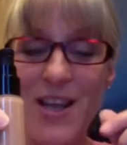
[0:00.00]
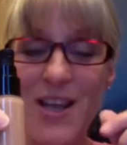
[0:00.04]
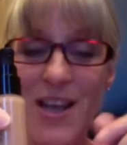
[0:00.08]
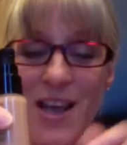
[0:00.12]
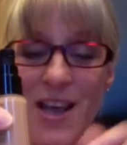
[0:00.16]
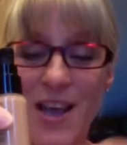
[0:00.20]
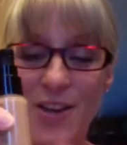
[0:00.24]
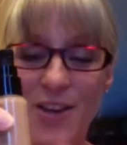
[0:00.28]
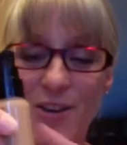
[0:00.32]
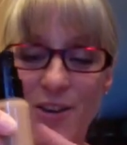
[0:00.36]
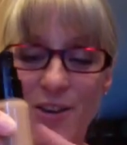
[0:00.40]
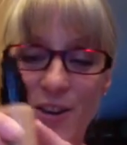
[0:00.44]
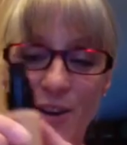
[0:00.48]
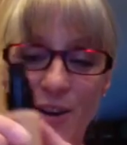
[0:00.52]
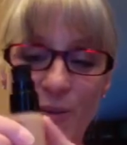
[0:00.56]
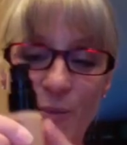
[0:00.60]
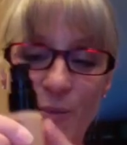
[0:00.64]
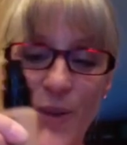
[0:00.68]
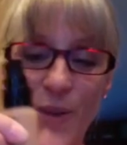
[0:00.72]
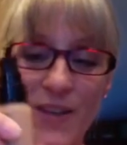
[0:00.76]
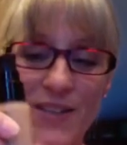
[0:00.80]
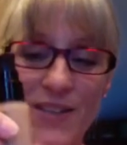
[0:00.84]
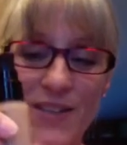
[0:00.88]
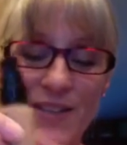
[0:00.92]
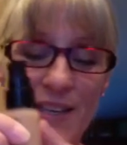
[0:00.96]
and you're not
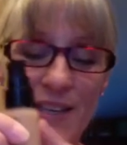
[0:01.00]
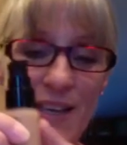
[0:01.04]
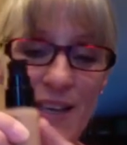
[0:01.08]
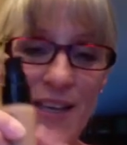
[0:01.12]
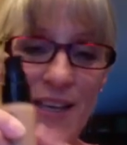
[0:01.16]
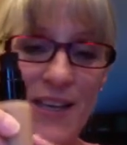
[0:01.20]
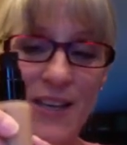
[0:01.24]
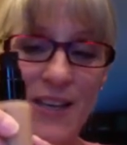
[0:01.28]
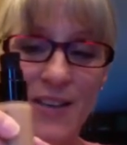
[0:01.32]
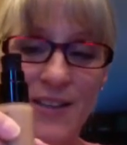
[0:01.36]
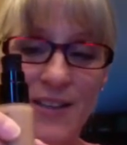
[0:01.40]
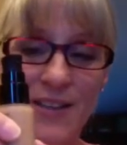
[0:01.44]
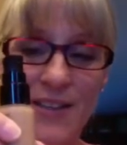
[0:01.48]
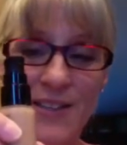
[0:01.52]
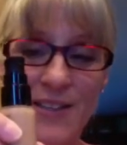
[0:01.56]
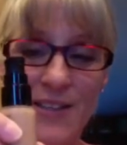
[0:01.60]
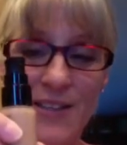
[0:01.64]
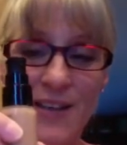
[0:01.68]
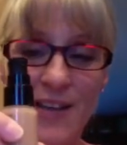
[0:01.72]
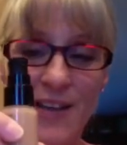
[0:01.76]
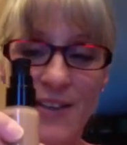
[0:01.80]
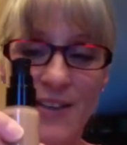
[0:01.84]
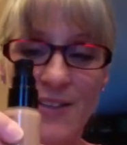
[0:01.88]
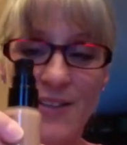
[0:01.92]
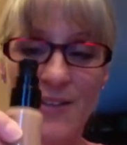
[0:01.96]
wasting any on the
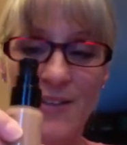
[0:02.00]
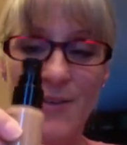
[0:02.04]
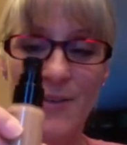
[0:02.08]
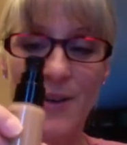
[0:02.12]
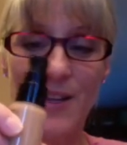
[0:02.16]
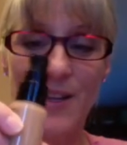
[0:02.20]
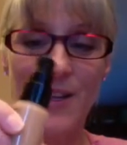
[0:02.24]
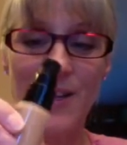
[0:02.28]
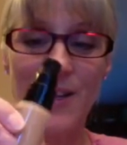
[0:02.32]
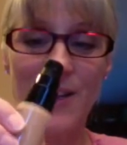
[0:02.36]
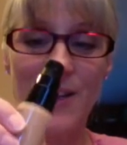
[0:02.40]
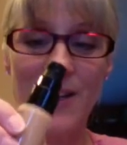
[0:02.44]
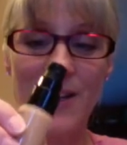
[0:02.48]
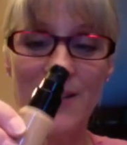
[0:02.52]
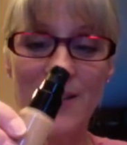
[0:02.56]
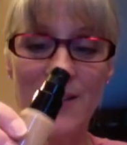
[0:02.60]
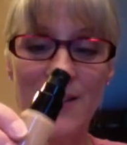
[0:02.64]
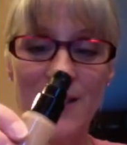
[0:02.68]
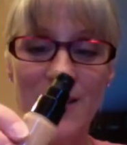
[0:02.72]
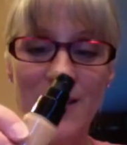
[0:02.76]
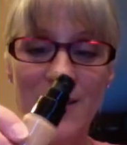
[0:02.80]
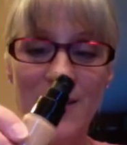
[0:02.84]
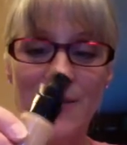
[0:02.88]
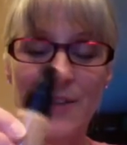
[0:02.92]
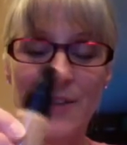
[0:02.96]
side. So I think that's
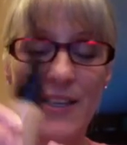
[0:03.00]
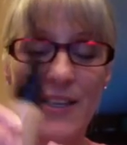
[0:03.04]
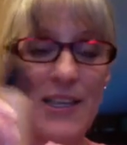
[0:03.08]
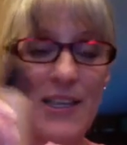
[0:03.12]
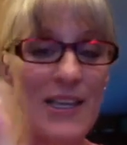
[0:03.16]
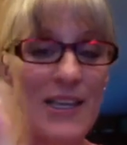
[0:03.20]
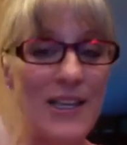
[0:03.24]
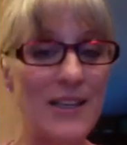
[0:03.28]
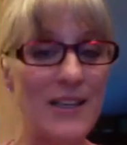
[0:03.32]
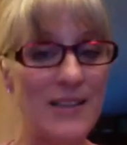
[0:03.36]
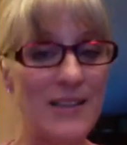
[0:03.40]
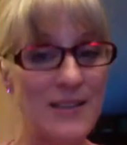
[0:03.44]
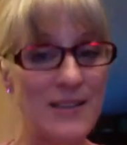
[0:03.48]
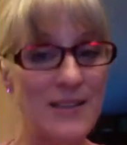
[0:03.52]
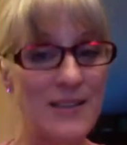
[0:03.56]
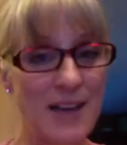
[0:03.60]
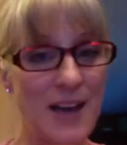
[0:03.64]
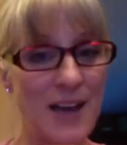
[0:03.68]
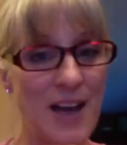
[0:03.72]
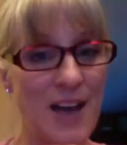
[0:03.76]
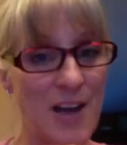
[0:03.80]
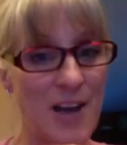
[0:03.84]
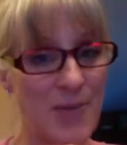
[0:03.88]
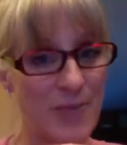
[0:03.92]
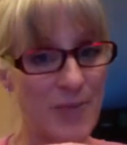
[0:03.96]
kind of a neat
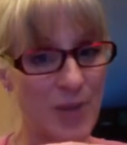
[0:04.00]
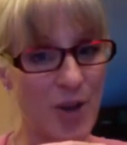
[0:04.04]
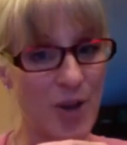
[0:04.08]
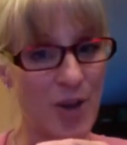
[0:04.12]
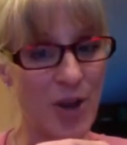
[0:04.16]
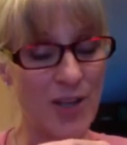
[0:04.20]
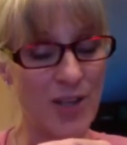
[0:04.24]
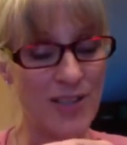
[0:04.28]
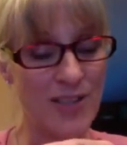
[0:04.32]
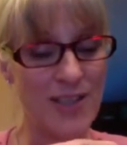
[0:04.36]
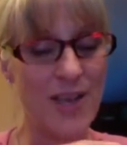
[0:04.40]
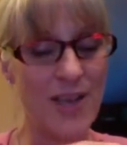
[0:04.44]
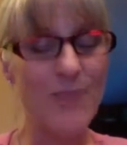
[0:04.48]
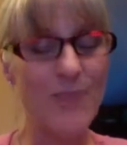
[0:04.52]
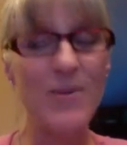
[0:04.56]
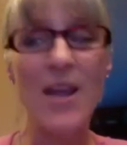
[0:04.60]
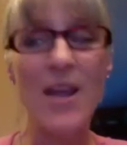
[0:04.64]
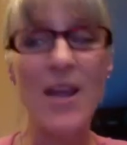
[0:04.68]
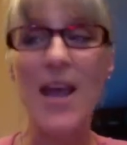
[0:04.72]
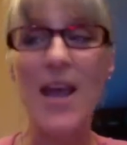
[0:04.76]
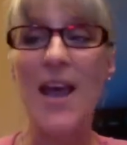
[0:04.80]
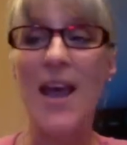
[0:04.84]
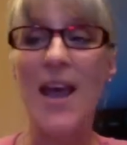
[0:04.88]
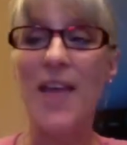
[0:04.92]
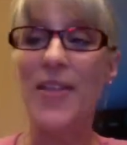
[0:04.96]
concept.
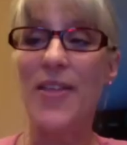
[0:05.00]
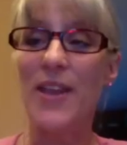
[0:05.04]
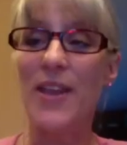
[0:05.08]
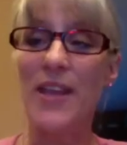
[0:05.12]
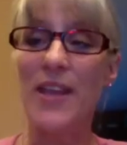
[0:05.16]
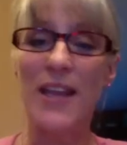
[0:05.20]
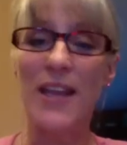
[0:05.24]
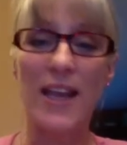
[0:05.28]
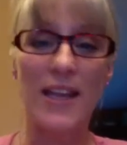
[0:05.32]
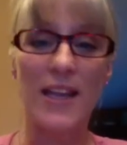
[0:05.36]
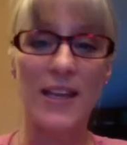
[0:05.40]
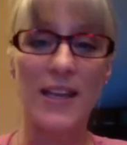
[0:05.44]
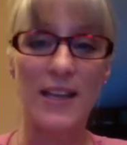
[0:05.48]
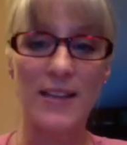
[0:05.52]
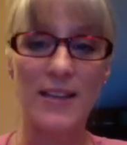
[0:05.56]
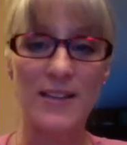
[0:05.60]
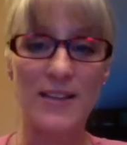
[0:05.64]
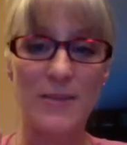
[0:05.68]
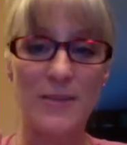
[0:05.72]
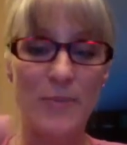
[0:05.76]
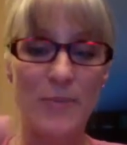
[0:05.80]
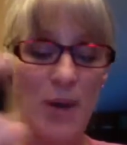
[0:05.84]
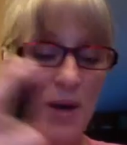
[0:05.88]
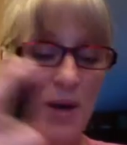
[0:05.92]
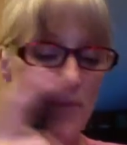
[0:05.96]
And then again, it's
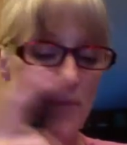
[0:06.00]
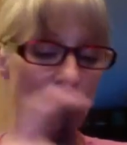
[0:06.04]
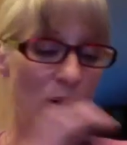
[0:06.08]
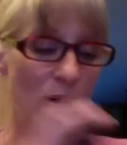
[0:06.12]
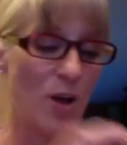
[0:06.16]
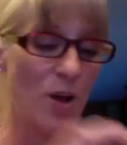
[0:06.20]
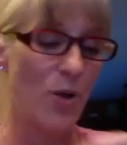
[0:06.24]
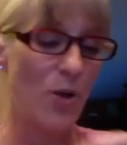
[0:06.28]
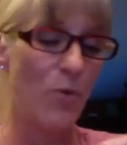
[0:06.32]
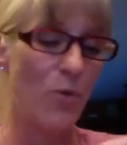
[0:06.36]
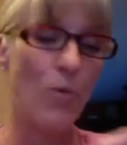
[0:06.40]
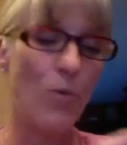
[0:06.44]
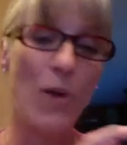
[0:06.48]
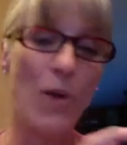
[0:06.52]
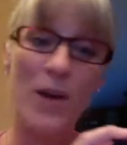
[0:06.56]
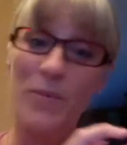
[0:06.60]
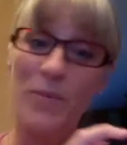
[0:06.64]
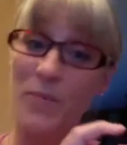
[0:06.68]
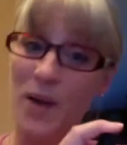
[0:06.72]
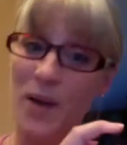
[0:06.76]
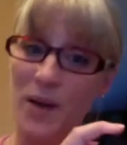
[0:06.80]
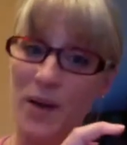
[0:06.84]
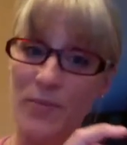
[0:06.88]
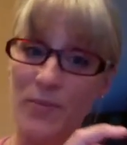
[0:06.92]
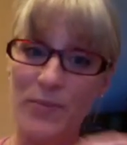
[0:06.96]
a pump. One
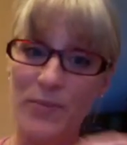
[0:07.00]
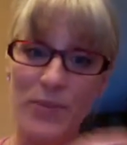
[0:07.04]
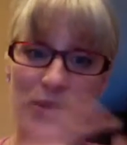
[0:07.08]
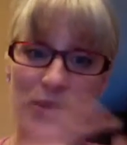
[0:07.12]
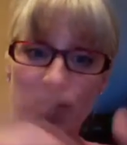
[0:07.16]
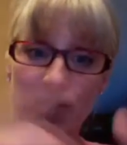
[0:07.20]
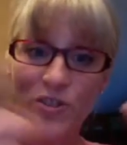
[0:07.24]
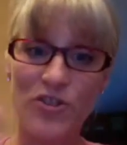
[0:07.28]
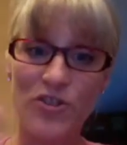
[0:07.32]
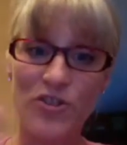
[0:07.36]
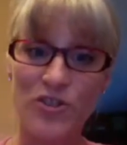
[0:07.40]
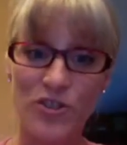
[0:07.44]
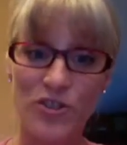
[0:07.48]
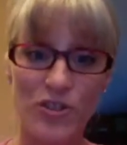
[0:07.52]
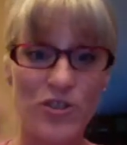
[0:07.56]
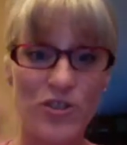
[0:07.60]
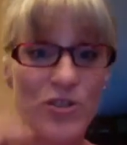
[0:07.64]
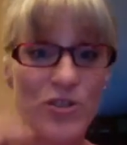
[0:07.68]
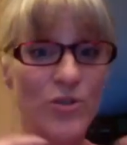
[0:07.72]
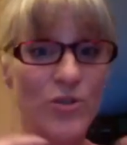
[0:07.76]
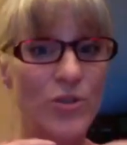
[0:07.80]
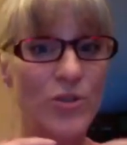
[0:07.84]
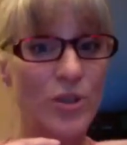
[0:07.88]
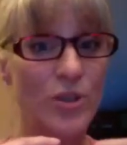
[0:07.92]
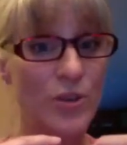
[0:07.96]
pump should
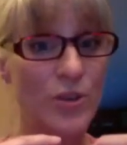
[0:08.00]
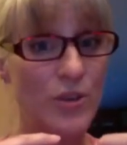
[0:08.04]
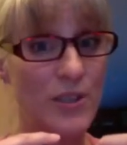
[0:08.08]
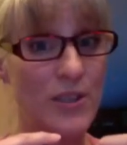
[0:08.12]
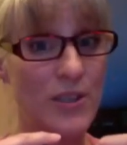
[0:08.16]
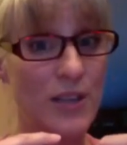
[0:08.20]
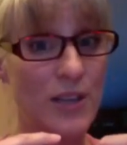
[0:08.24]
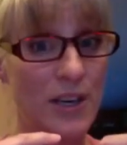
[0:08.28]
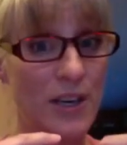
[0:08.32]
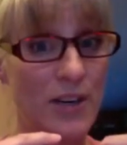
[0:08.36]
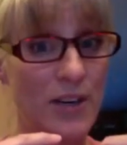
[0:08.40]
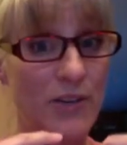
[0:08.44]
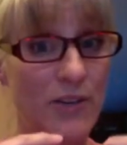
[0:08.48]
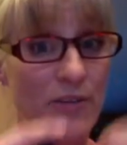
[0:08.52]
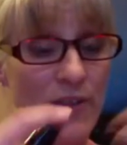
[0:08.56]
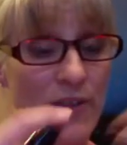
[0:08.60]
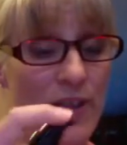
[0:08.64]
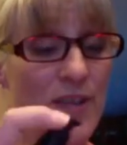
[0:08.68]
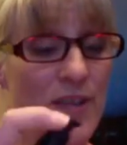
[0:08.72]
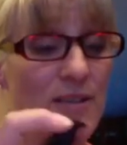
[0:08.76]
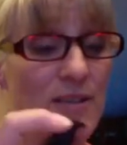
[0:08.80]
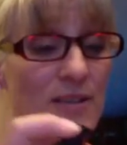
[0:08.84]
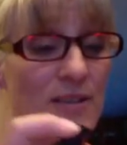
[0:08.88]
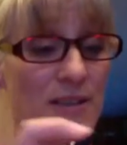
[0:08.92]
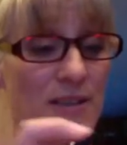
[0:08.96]
do your entire
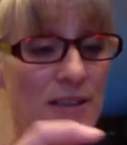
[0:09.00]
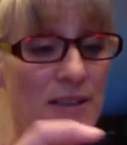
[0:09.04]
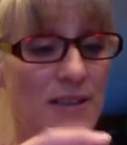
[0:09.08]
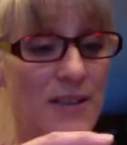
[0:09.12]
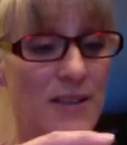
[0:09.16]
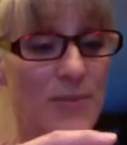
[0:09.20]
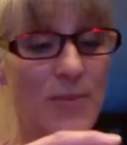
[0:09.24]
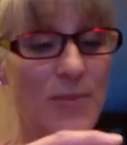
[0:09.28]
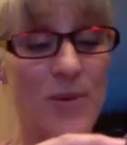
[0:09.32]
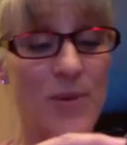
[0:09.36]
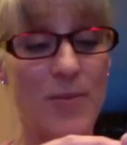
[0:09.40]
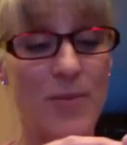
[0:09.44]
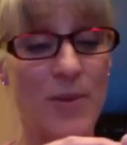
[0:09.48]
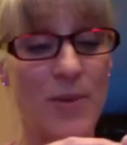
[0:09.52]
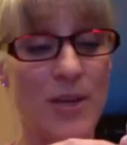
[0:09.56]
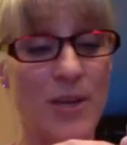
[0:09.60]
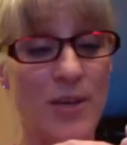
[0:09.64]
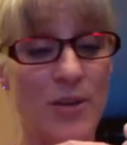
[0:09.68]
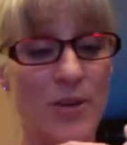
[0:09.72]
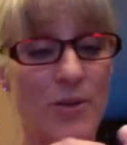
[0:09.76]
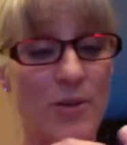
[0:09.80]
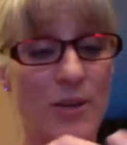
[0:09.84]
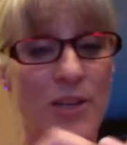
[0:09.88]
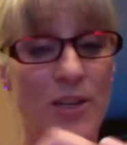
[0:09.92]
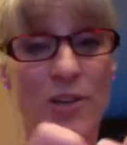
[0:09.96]
face. Some people I
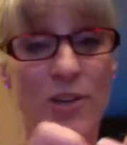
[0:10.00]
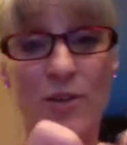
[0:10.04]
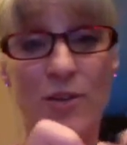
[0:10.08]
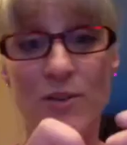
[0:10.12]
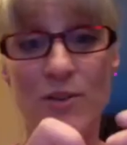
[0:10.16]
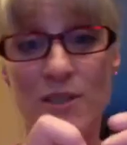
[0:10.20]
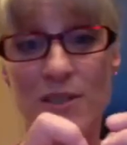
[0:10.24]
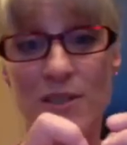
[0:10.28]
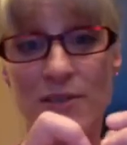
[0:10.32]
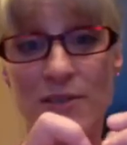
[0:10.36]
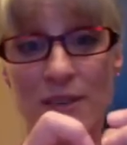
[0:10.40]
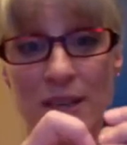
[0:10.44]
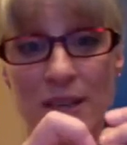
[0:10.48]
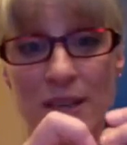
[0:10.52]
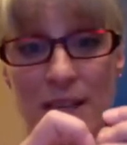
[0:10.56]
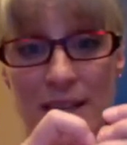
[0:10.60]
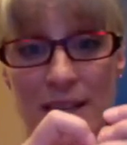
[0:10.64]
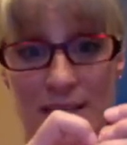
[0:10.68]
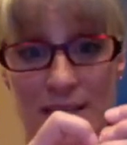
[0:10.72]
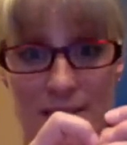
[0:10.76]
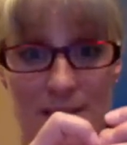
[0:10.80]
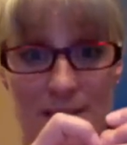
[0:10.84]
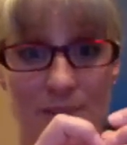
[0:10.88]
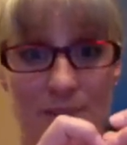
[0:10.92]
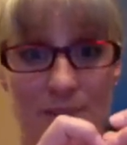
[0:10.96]
know can use even less,